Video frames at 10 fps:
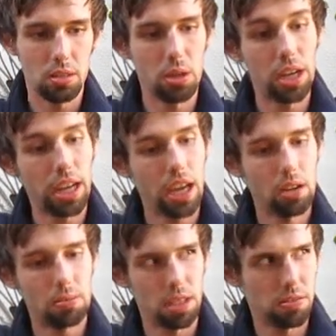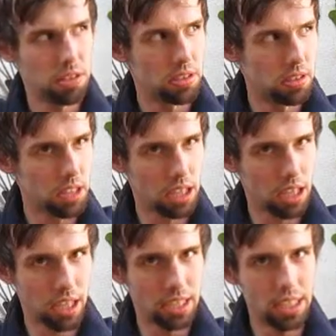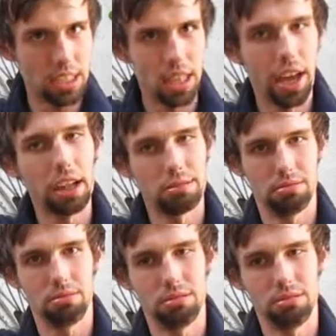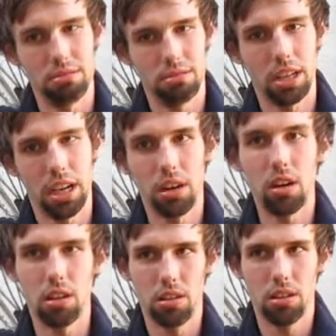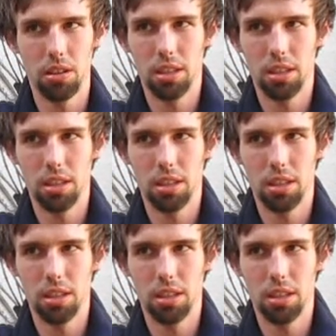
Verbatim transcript: Right now, I'm not feeling like I need that at all.